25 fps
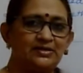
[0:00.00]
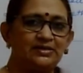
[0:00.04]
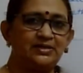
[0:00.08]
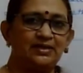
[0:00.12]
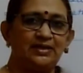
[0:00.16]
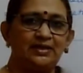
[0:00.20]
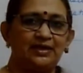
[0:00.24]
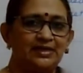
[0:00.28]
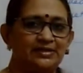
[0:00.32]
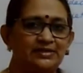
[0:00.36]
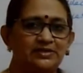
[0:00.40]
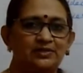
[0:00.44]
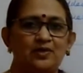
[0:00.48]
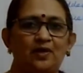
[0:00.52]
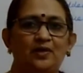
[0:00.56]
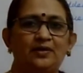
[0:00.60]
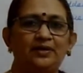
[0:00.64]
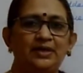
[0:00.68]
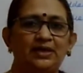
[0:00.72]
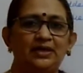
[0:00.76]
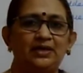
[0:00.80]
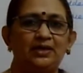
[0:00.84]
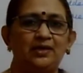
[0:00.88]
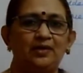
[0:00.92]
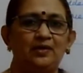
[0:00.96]
does not
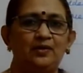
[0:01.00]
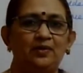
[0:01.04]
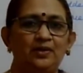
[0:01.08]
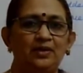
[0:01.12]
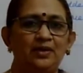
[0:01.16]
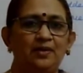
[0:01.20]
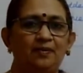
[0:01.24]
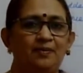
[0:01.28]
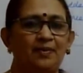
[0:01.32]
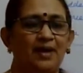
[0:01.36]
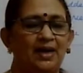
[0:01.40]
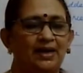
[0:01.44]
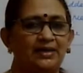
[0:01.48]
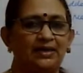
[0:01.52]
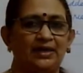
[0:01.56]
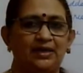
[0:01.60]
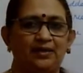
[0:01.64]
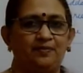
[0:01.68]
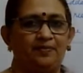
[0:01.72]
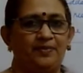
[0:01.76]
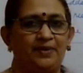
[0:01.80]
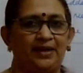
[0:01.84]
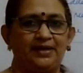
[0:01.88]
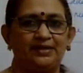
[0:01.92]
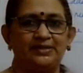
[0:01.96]
include
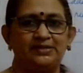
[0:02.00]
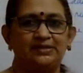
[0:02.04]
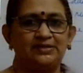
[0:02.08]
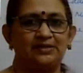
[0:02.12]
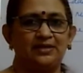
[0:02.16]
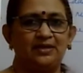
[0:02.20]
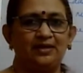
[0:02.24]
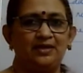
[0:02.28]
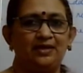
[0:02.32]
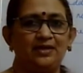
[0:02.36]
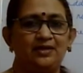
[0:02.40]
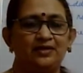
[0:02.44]
market price.